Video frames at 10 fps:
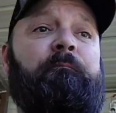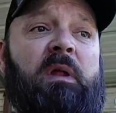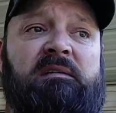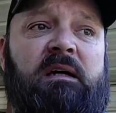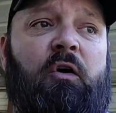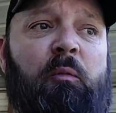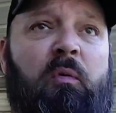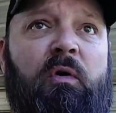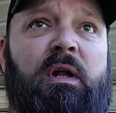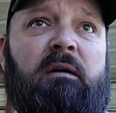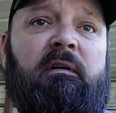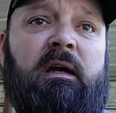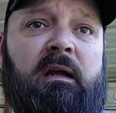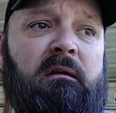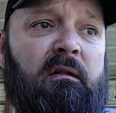That's the whole point of it.
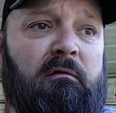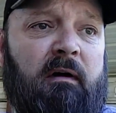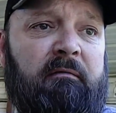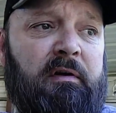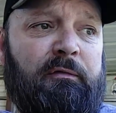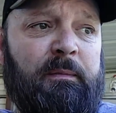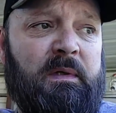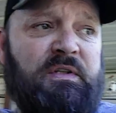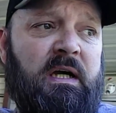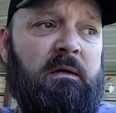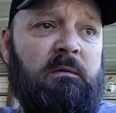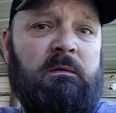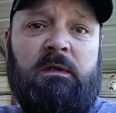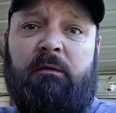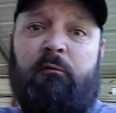Any revenue from the channel,
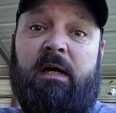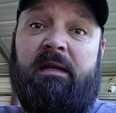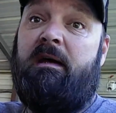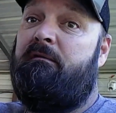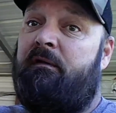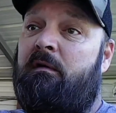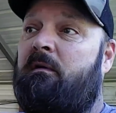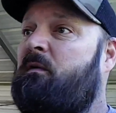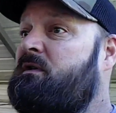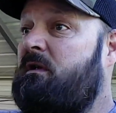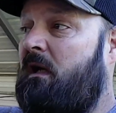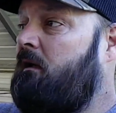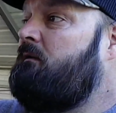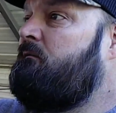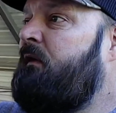if we get that far, which
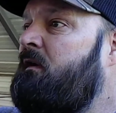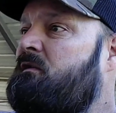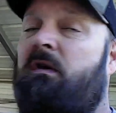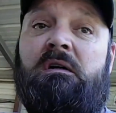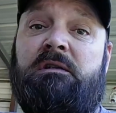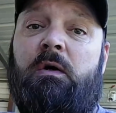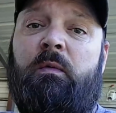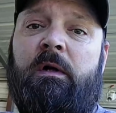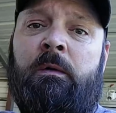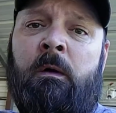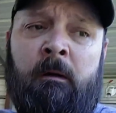fingers crossed I hope we do,